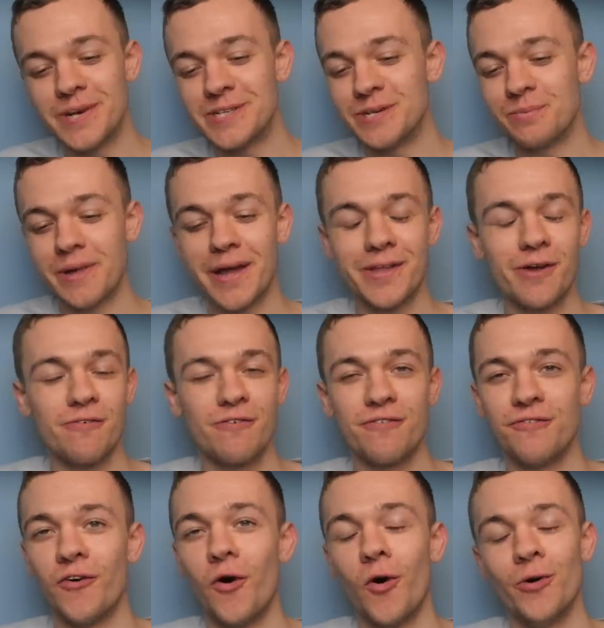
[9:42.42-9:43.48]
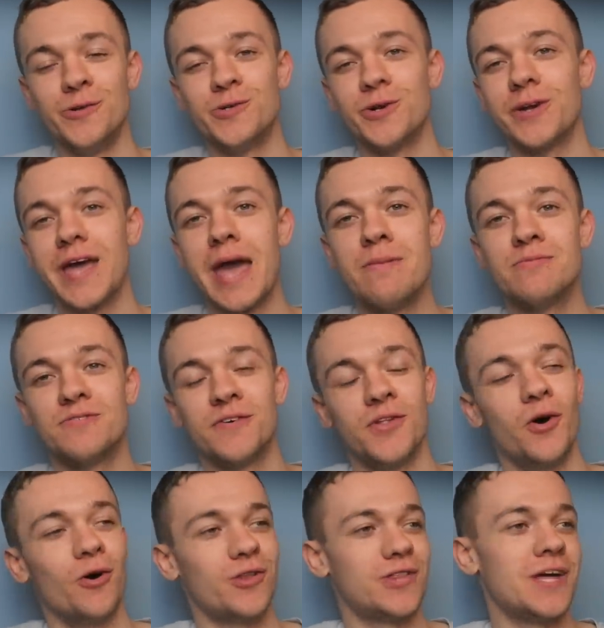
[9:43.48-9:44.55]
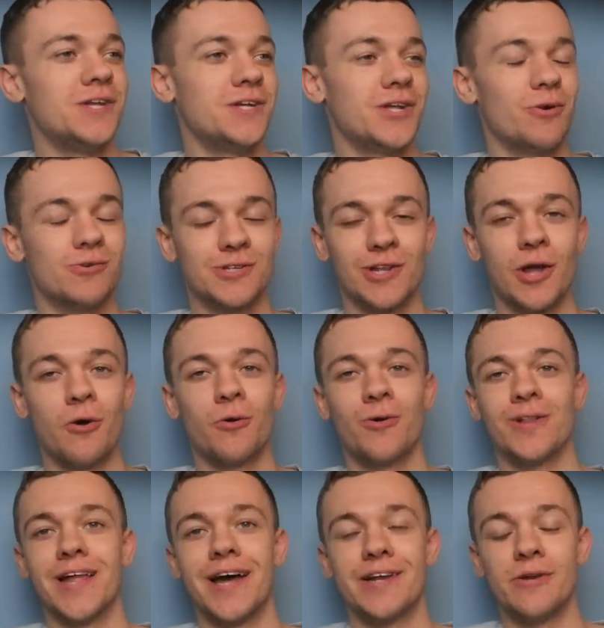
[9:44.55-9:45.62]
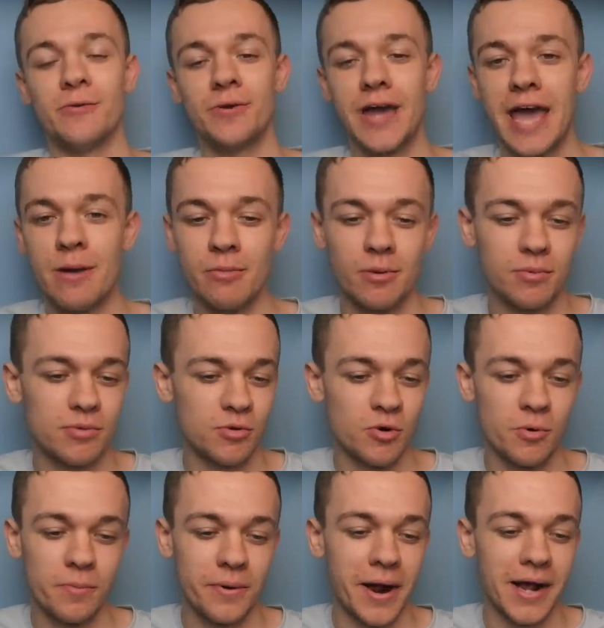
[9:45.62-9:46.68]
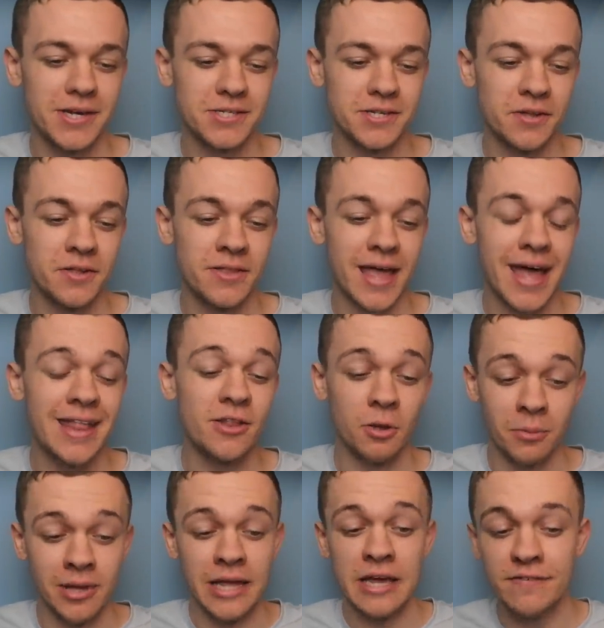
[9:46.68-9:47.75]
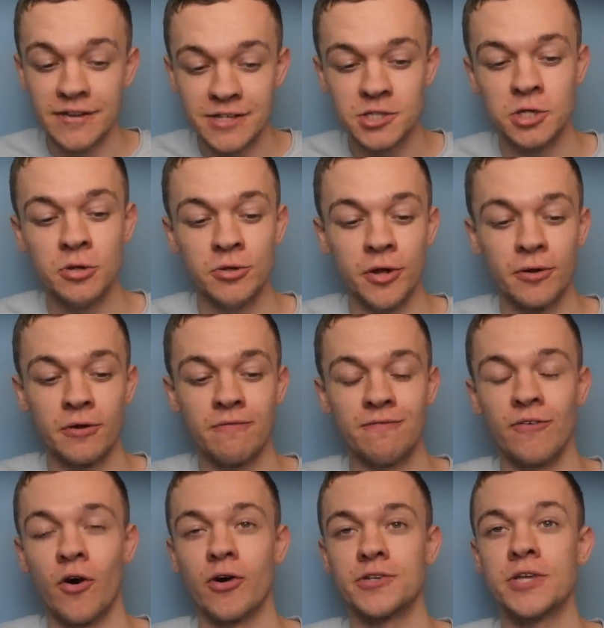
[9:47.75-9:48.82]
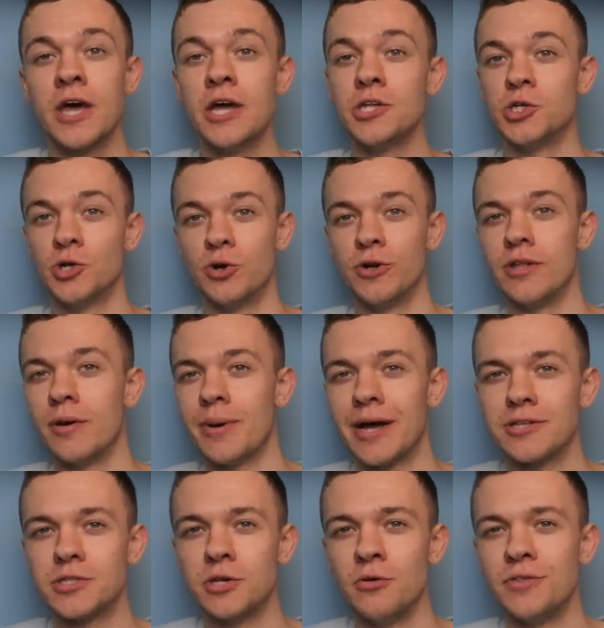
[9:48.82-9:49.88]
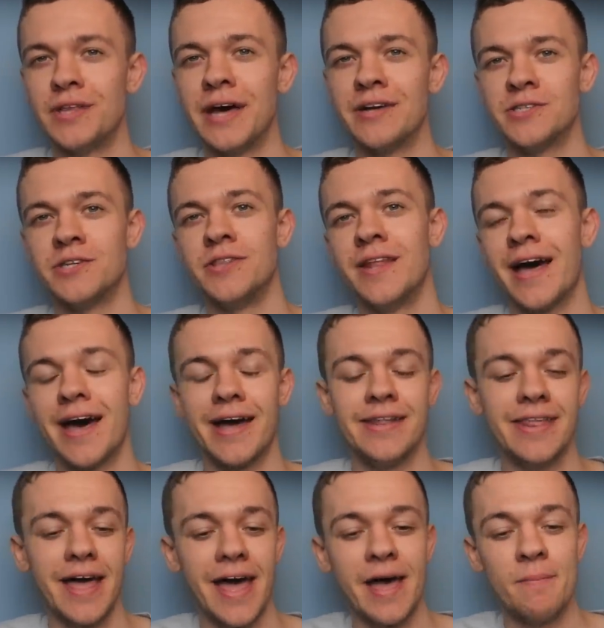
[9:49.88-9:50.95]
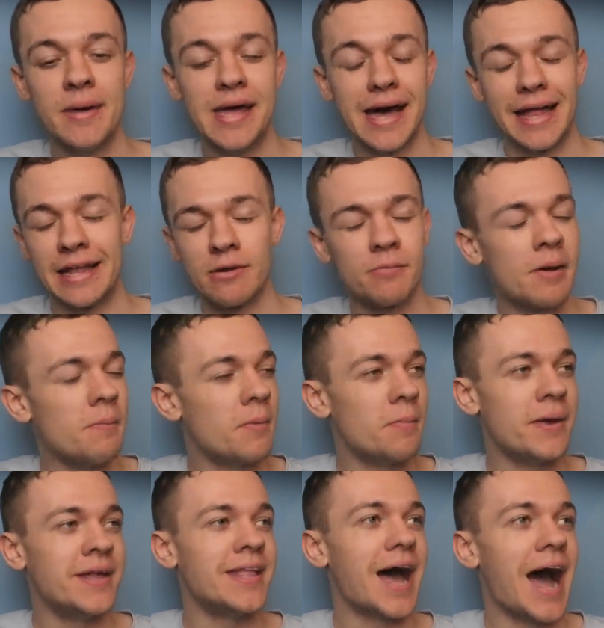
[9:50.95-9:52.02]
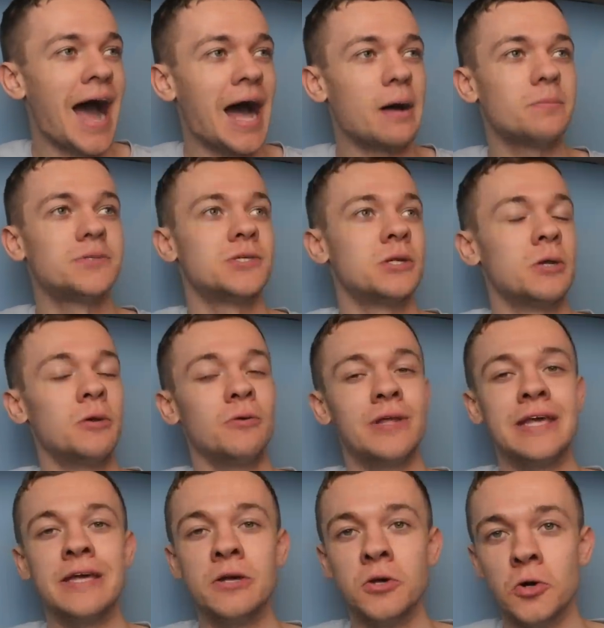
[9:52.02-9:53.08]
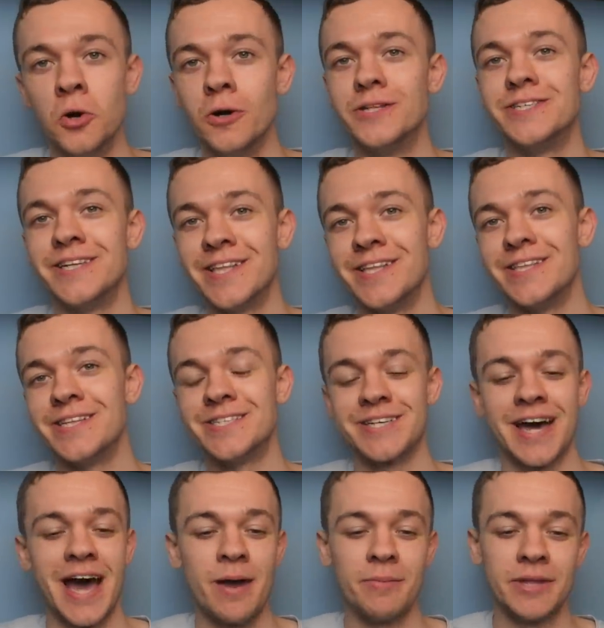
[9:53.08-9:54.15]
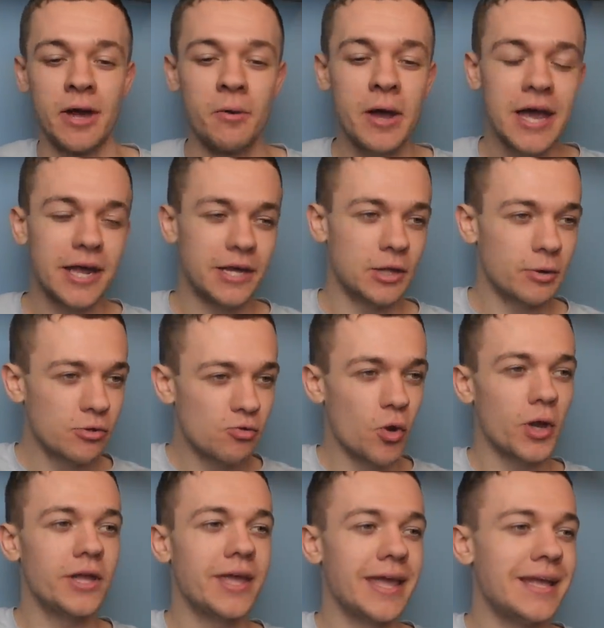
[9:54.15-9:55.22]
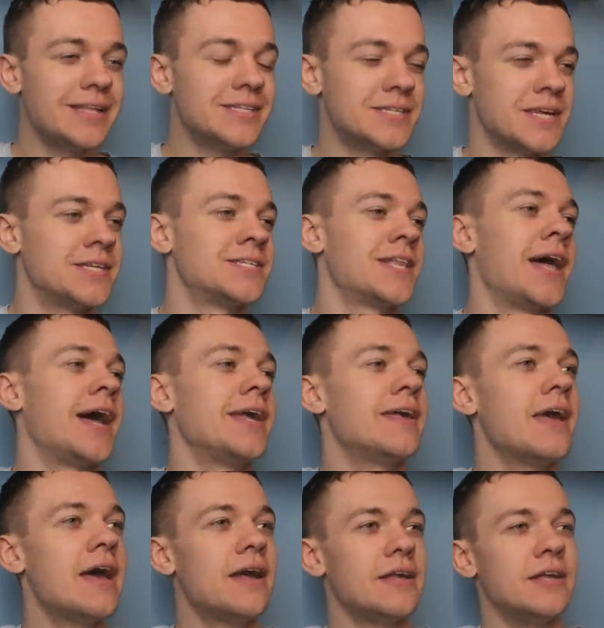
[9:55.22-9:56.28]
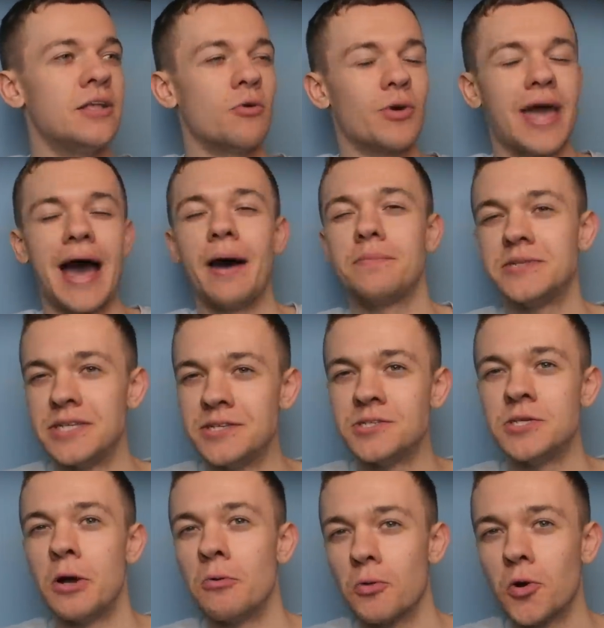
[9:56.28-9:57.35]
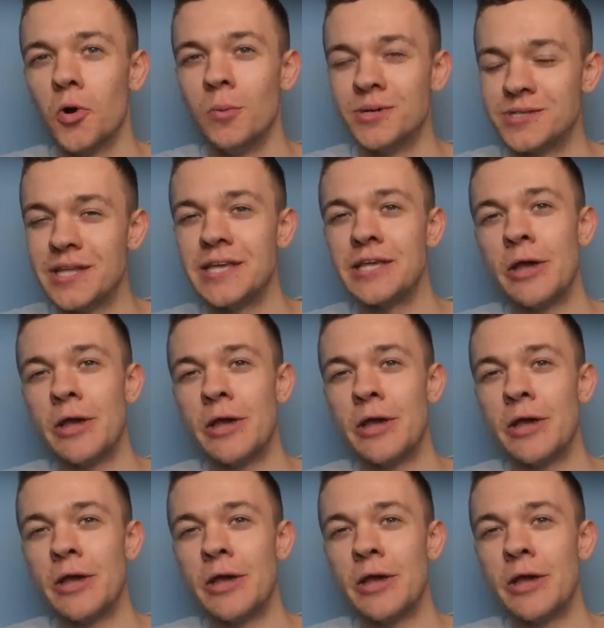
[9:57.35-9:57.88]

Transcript: because he played over 400 games for North End, you know, as a local lad who came up through Preston, ended up leaving to Nottingham Forest during about 2009. And I remember being absolutely gutted at the time, you know. You know, when Roy Keane says, like, you know, captains don't come as they